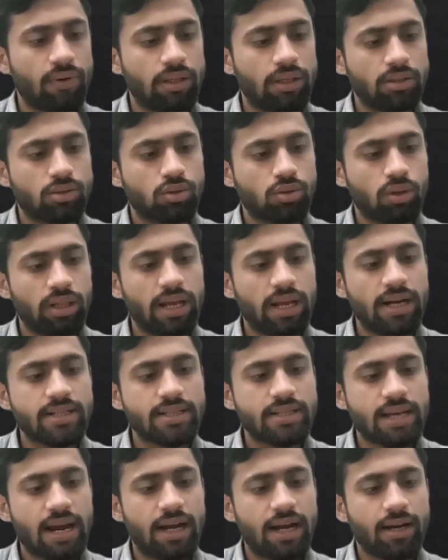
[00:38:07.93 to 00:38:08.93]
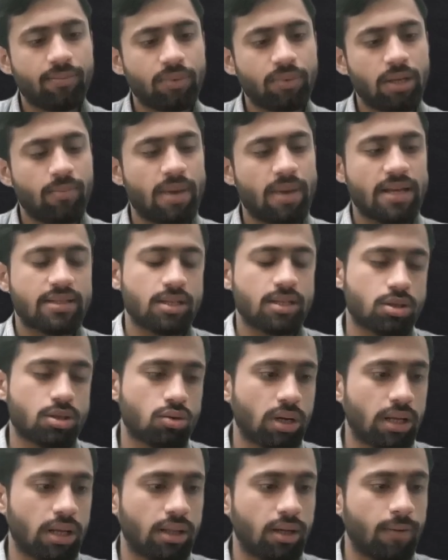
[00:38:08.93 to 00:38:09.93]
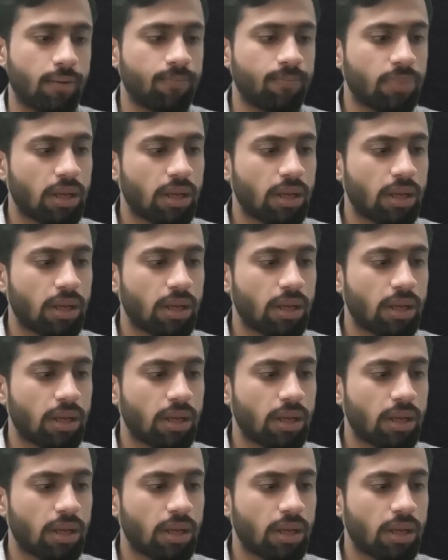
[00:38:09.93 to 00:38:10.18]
So let's add up the masses together.